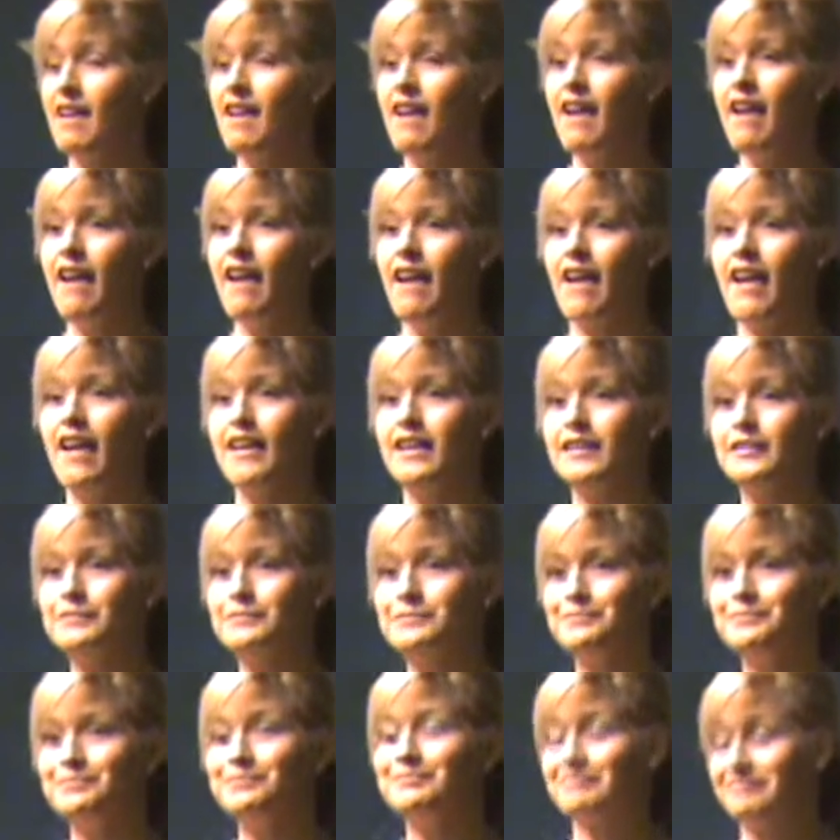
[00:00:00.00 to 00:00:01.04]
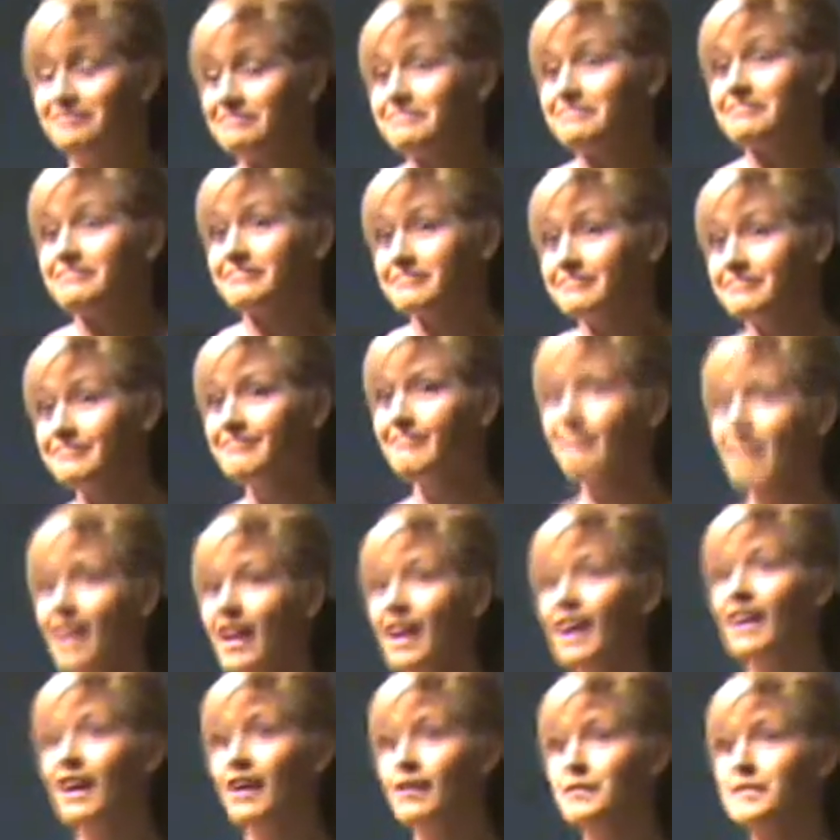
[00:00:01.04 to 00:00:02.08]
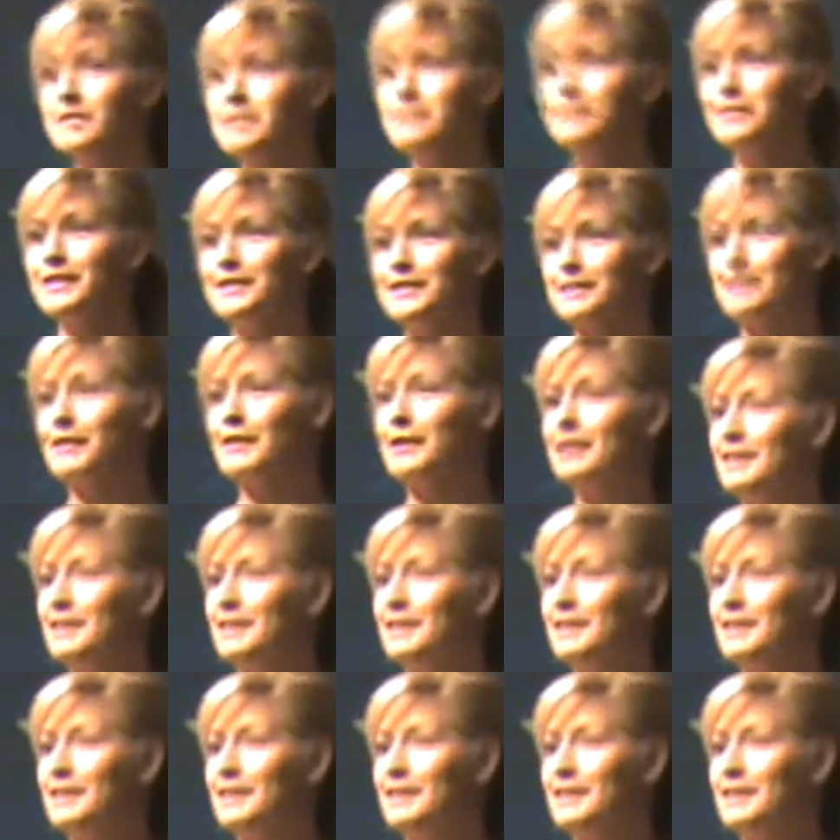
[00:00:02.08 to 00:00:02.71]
and I got rid of it. So I